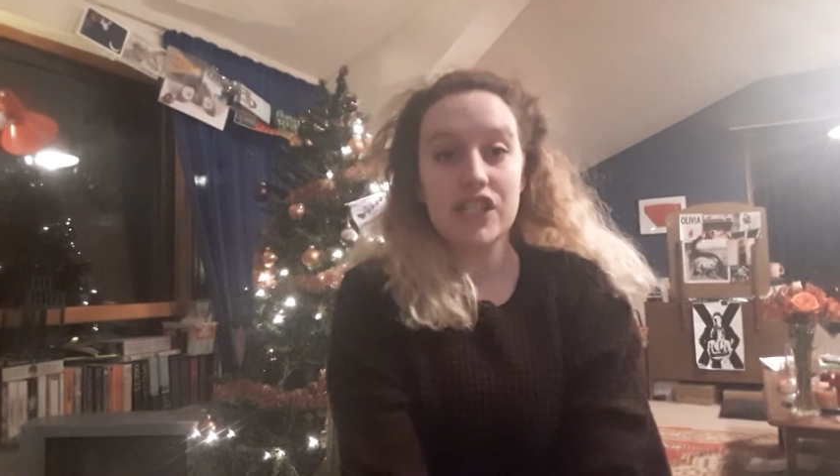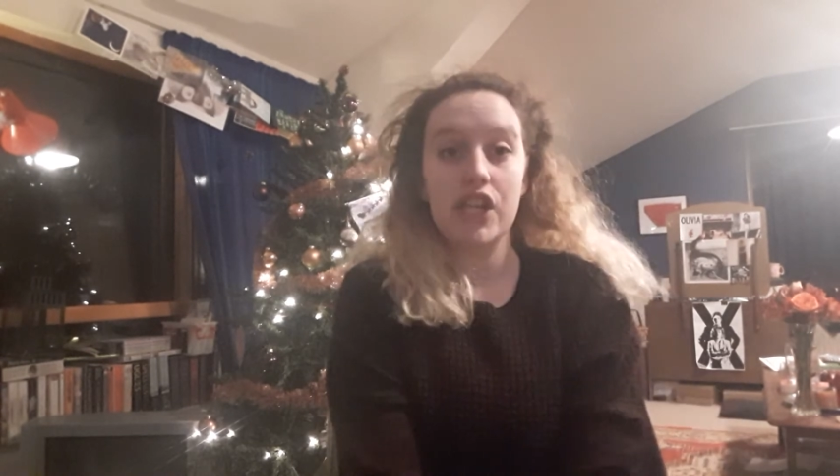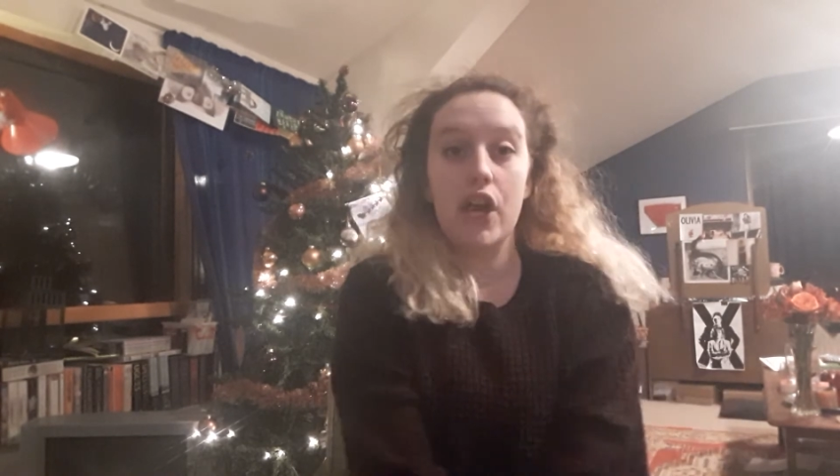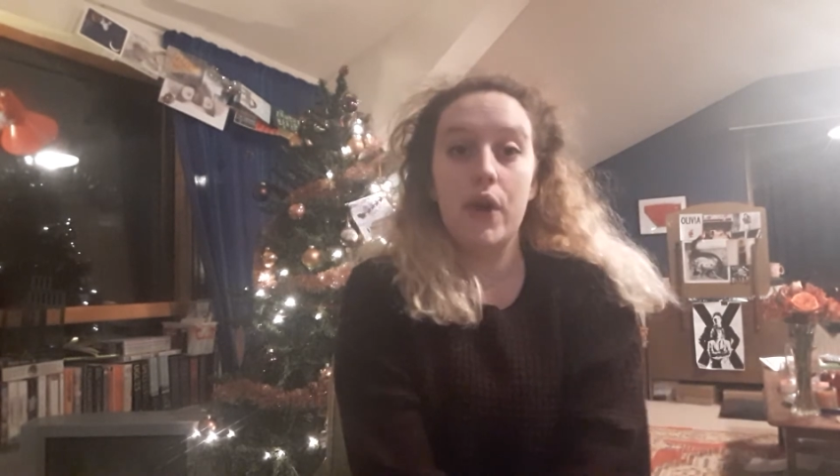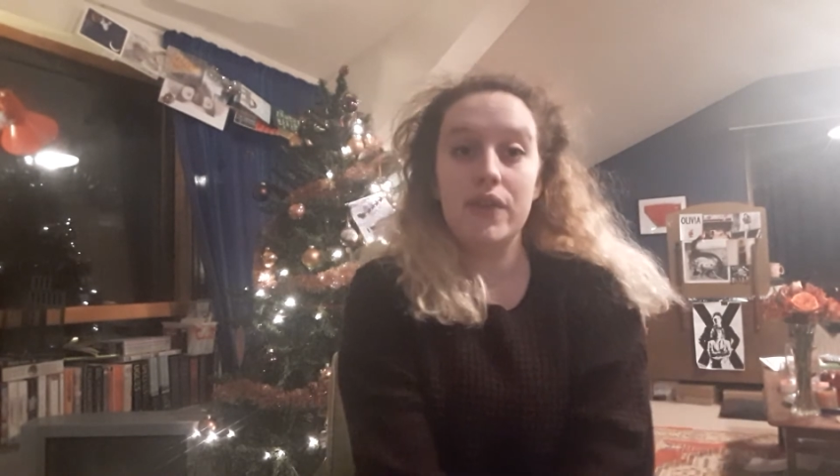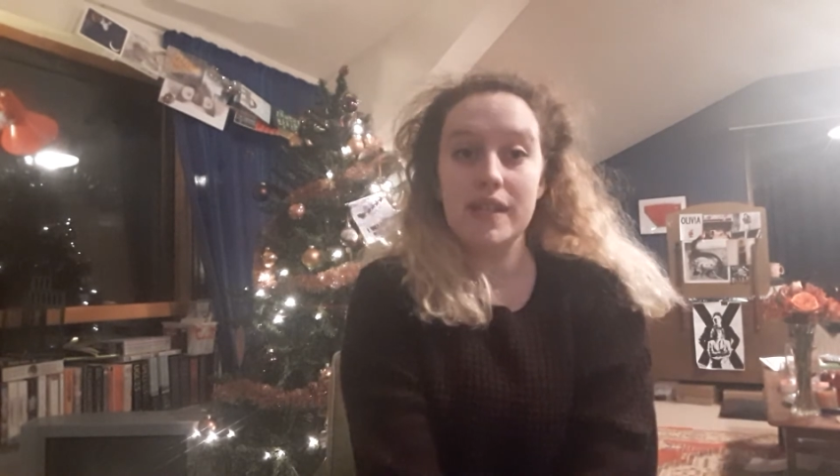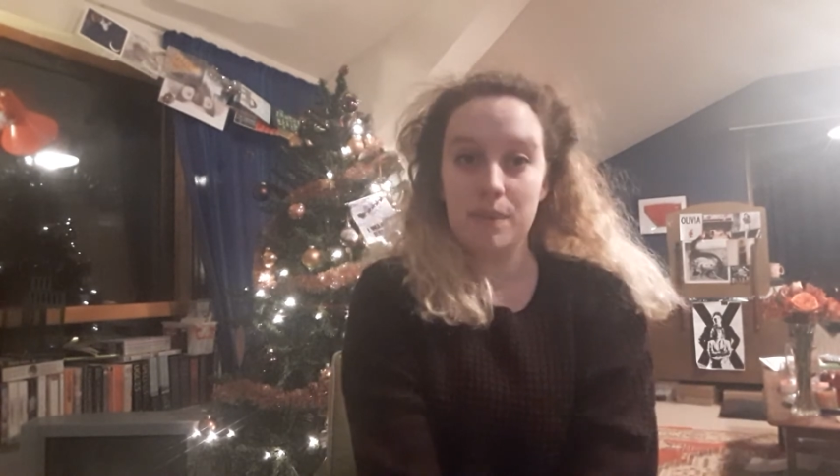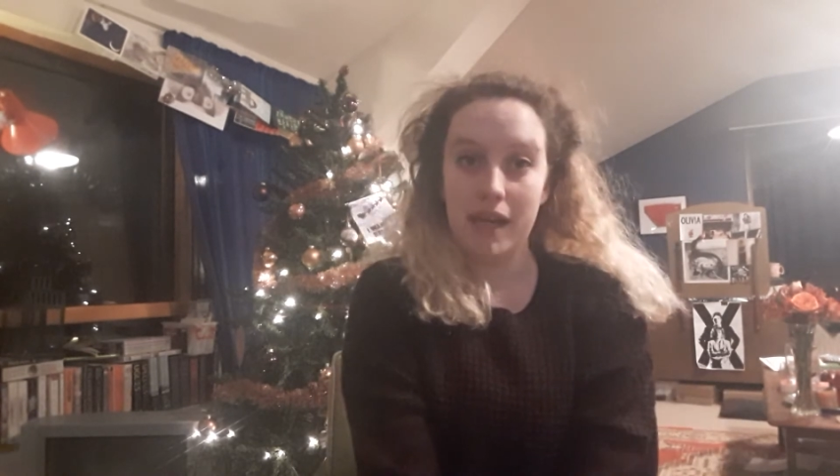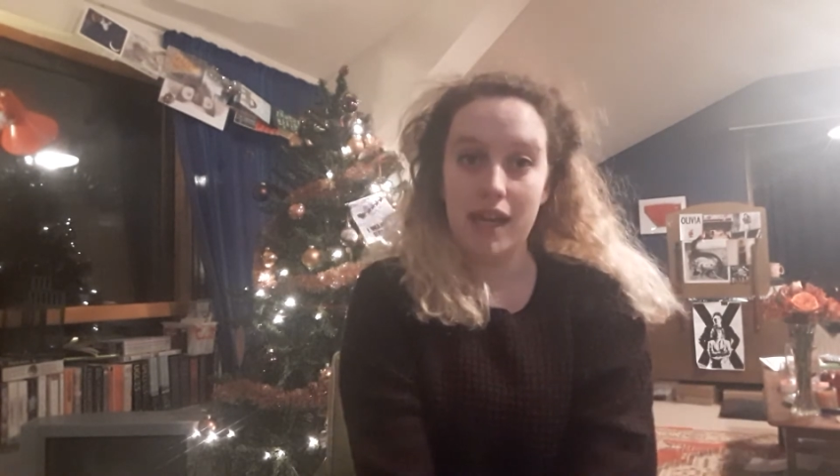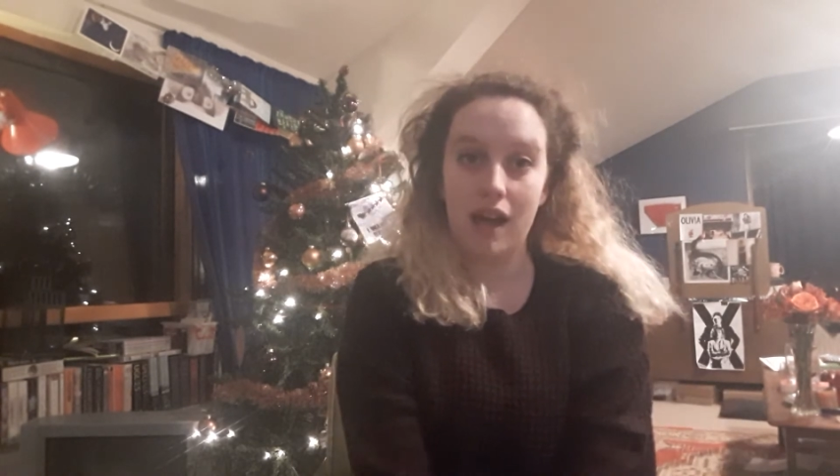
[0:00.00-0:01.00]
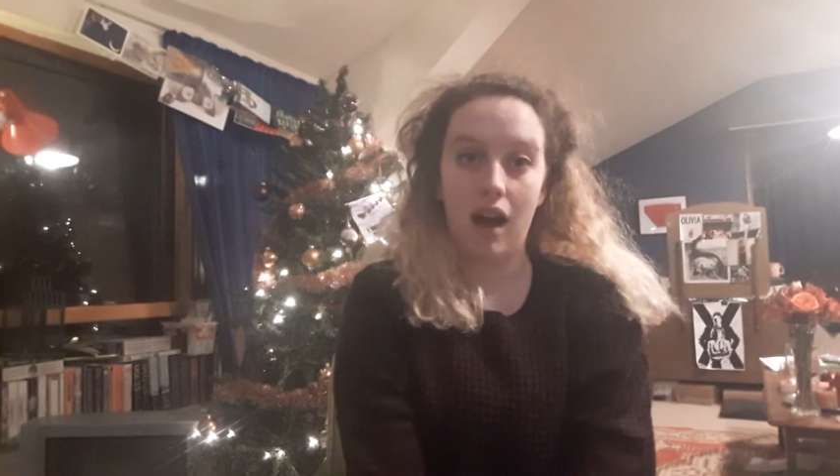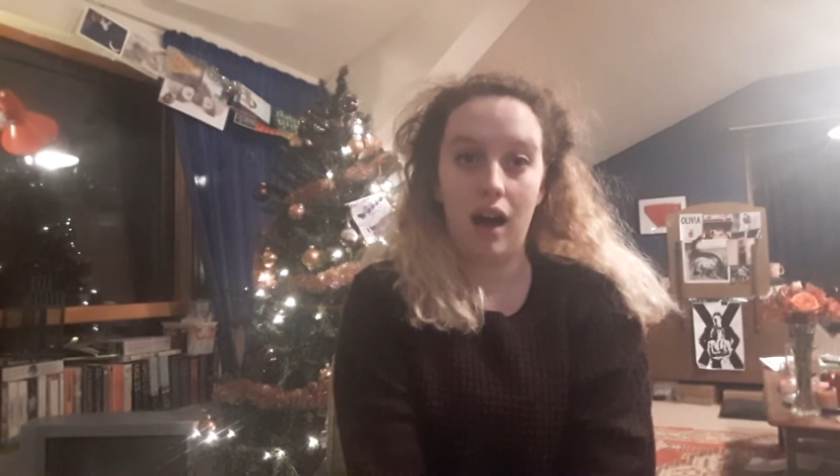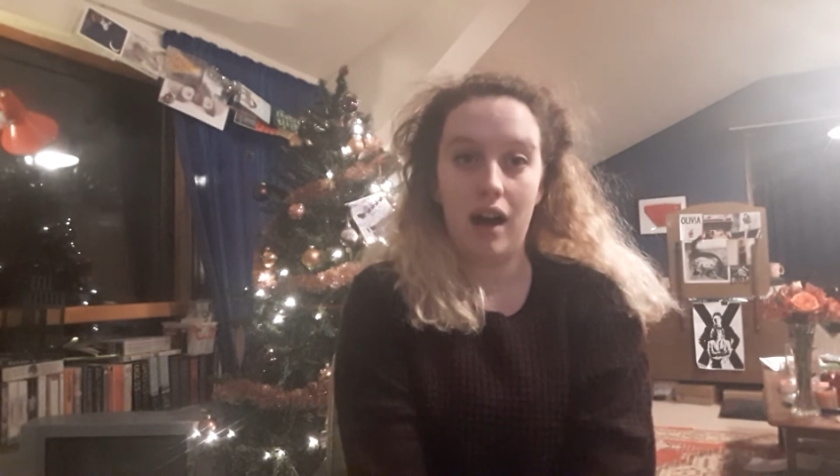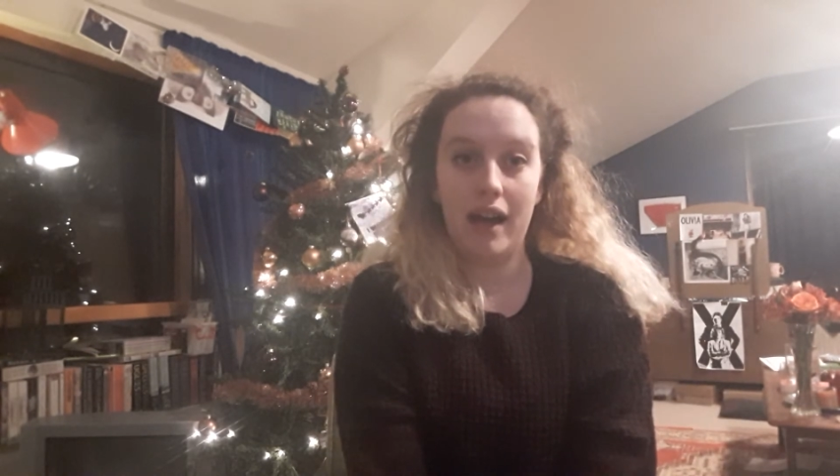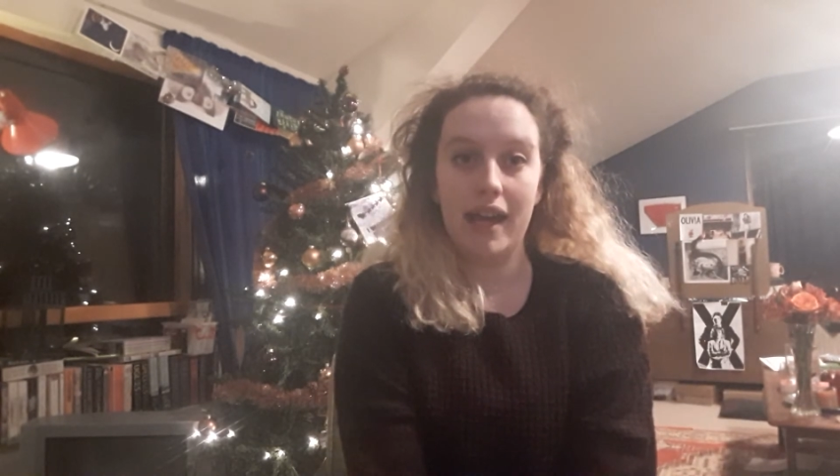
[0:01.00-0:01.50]
So this week
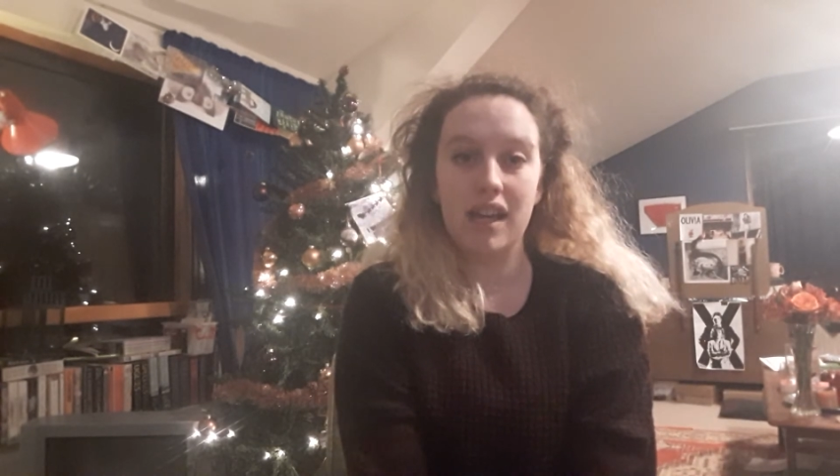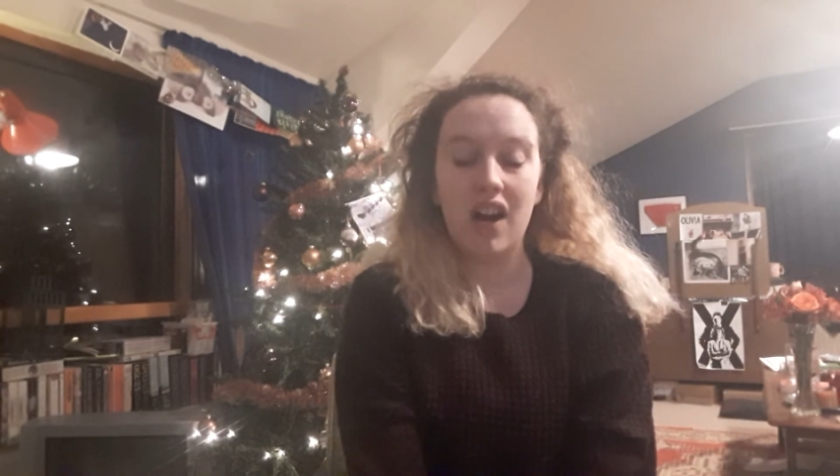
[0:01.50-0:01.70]
I